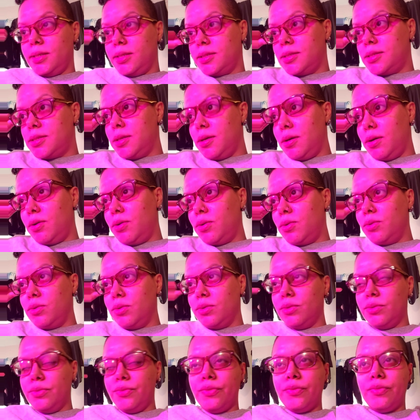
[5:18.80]
So
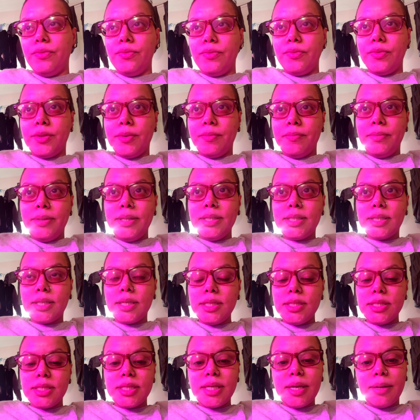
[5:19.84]
the
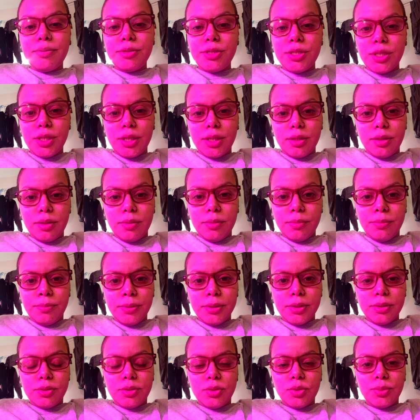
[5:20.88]

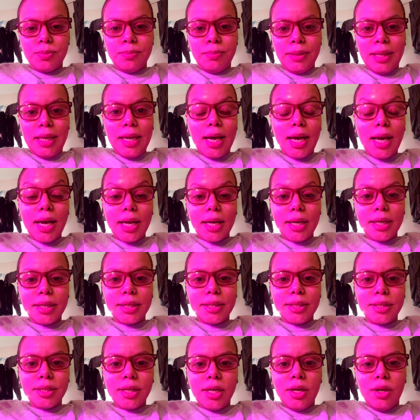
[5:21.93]
misconception
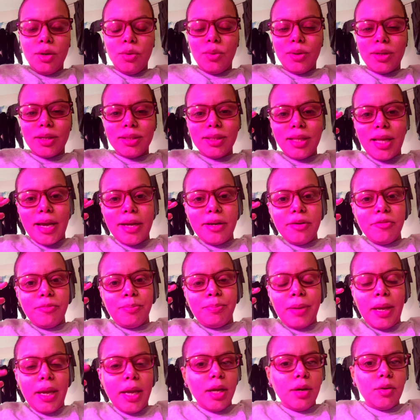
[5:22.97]
behind what a lot
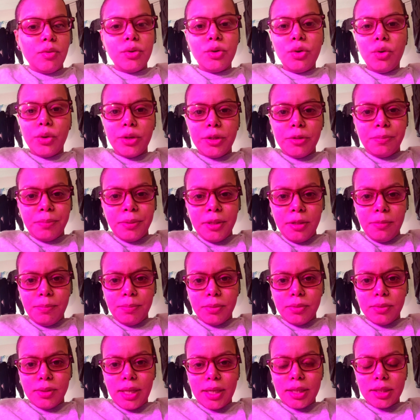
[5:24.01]
of paranoid
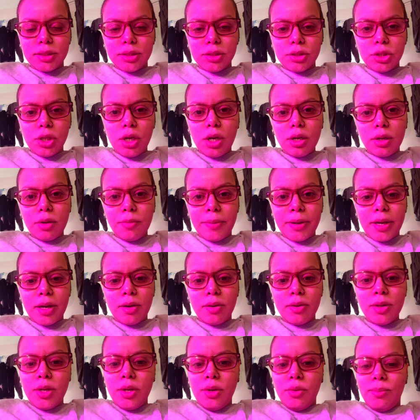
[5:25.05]
people like to talk
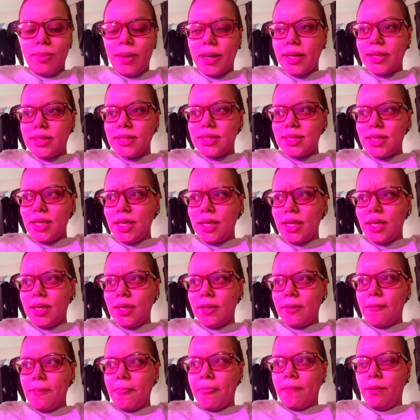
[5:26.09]
about by
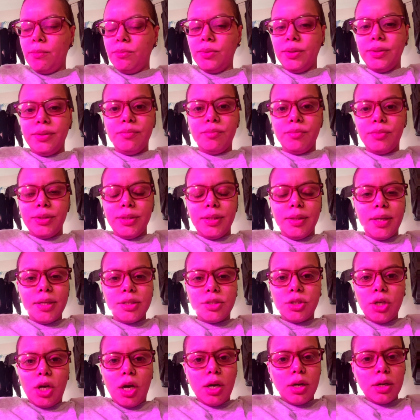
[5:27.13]
saying, when they
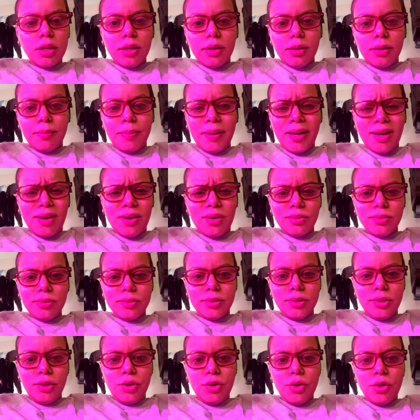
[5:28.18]
talk about,
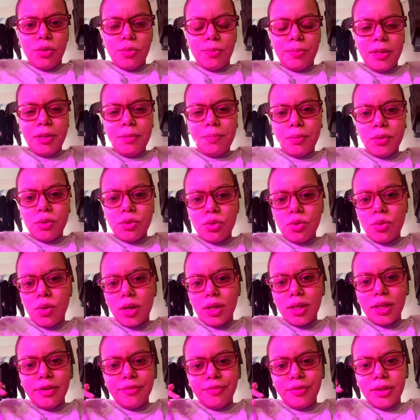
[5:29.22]
you know, people who
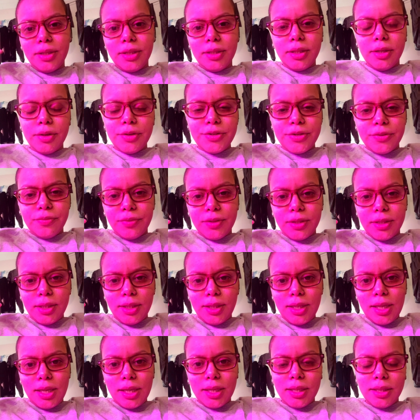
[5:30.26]
are living in their
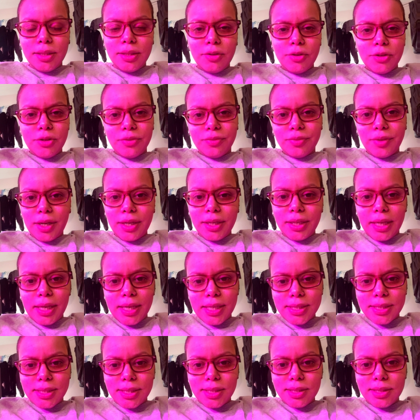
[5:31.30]
divinity and in their divine
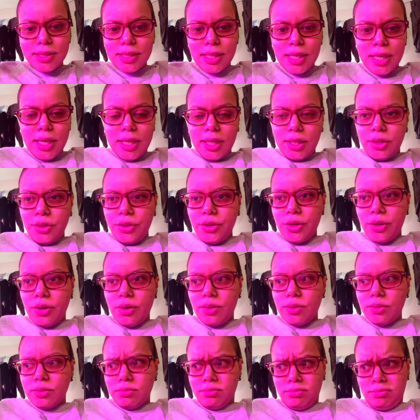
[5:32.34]
essence, you
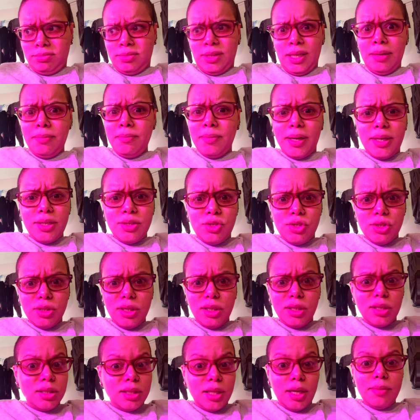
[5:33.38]
know, they might
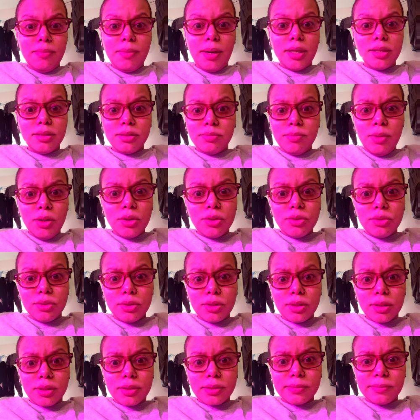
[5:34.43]
drink, they might smoke.
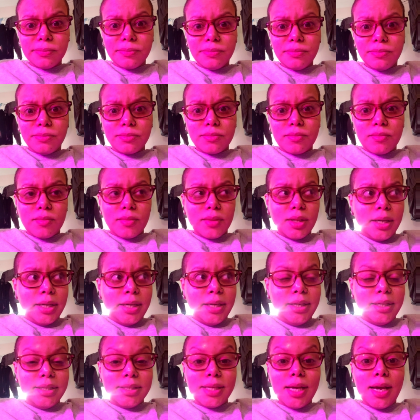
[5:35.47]

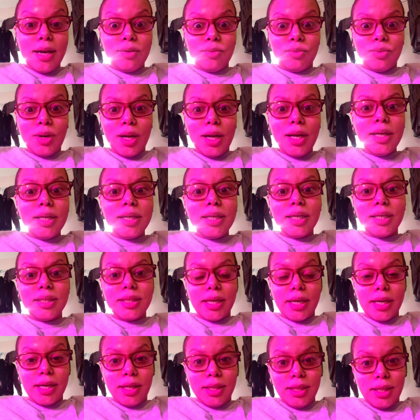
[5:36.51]
And it's ironic
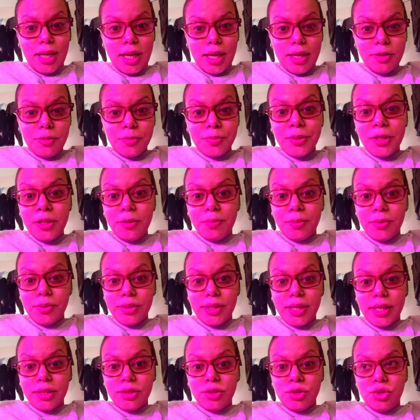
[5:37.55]
that a lot of people
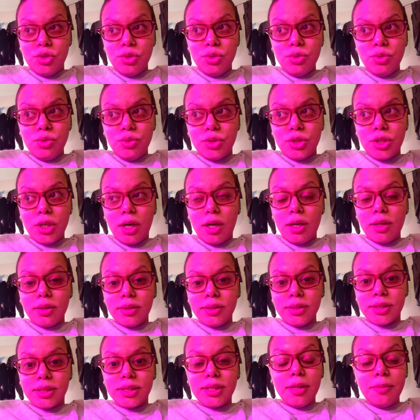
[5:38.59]
that do talk,
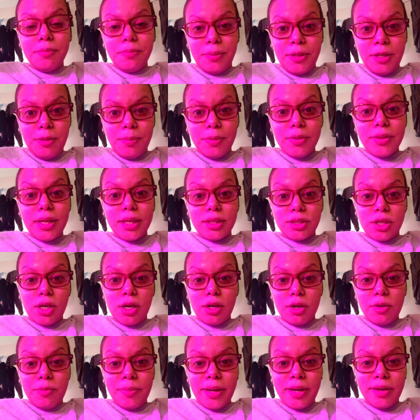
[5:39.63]
some people that
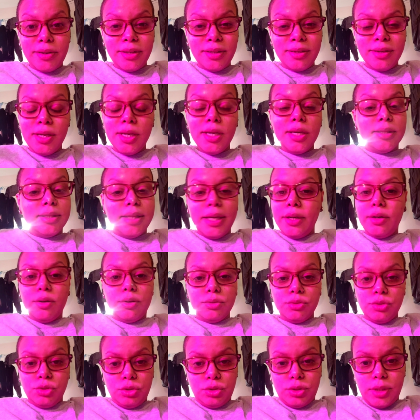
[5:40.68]
talk about it, they
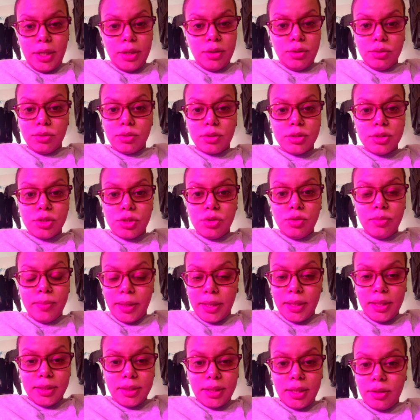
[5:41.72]
don't consume
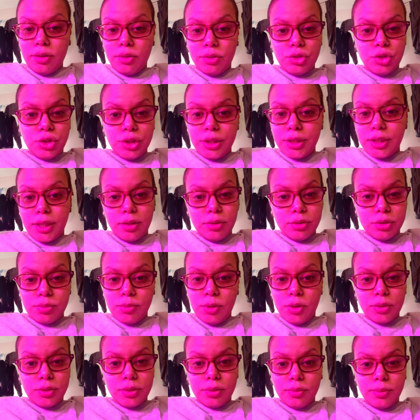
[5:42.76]
anything, they don't drink, they don't
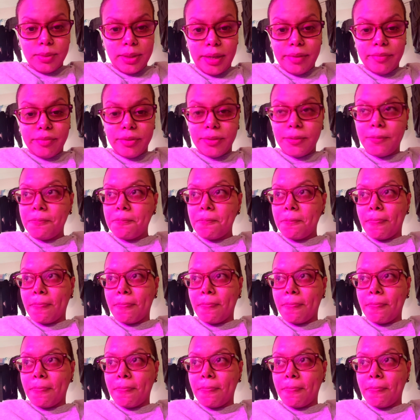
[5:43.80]
smoke or whatever.